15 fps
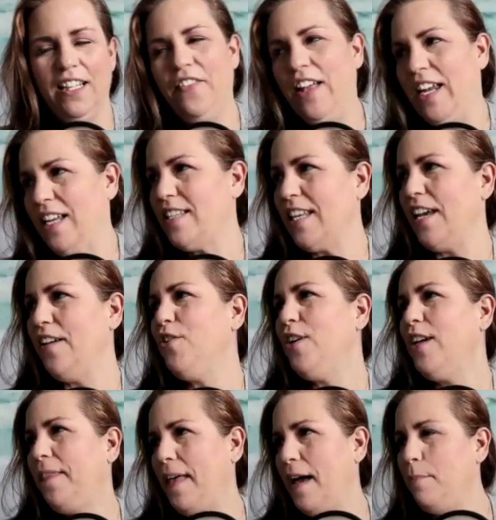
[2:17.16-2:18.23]
I say if you
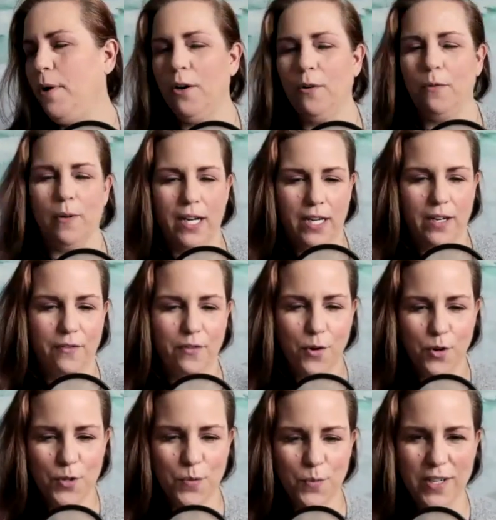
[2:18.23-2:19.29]
get that part right, of
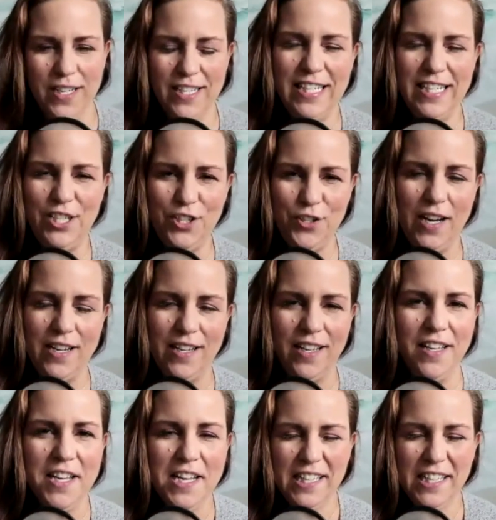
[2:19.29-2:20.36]
course we're going to teach you how to
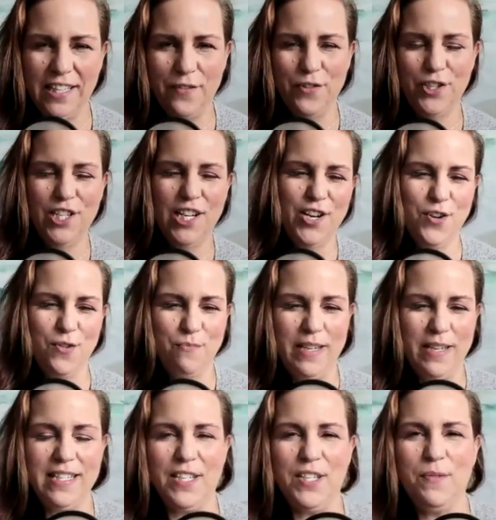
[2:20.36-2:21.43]
leverage it in your
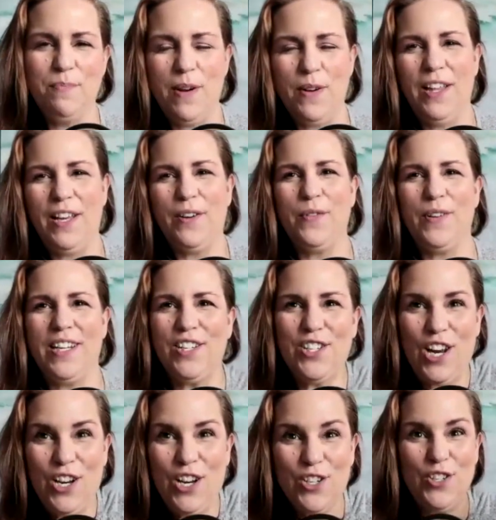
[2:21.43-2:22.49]
business, but like when it
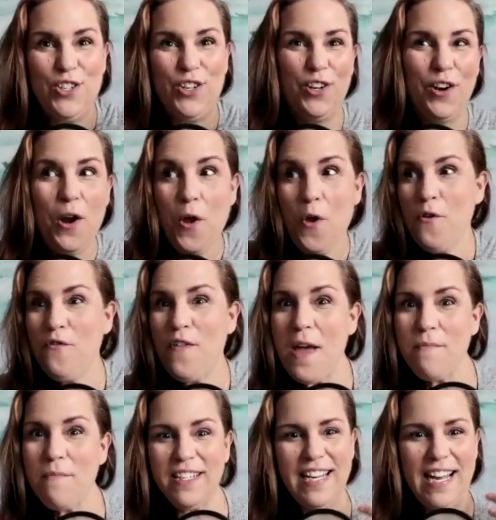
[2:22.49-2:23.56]
changes your
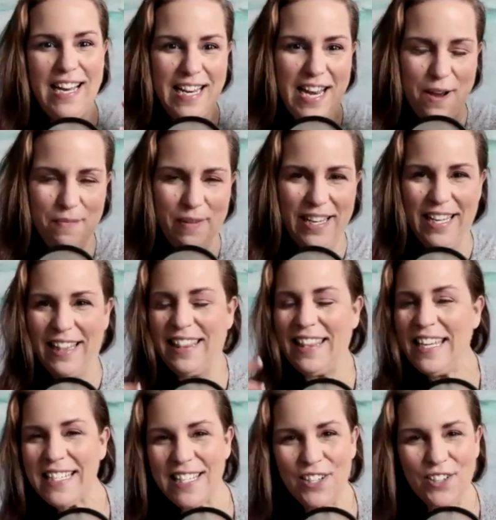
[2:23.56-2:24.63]
family dynamic and
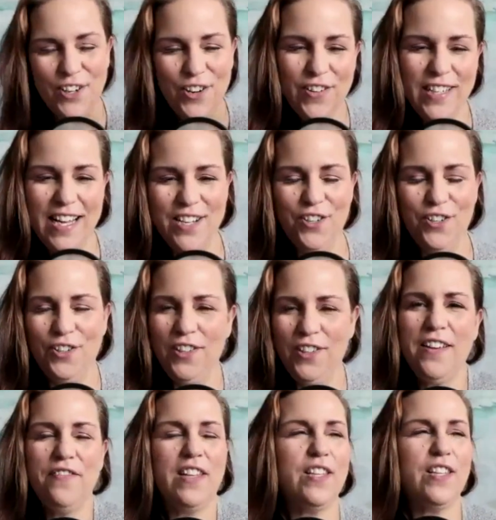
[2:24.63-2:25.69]
things that are going on in your
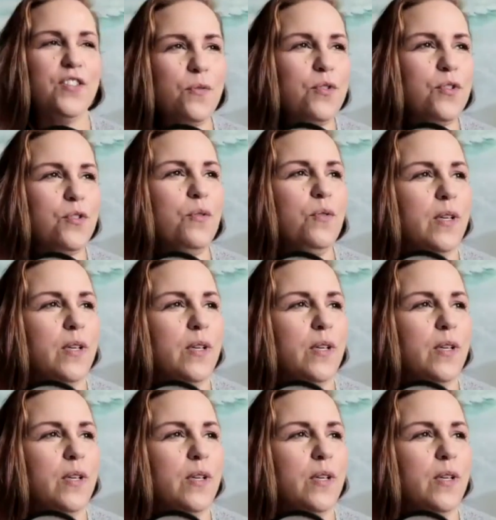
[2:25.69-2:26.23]
life, that's so true.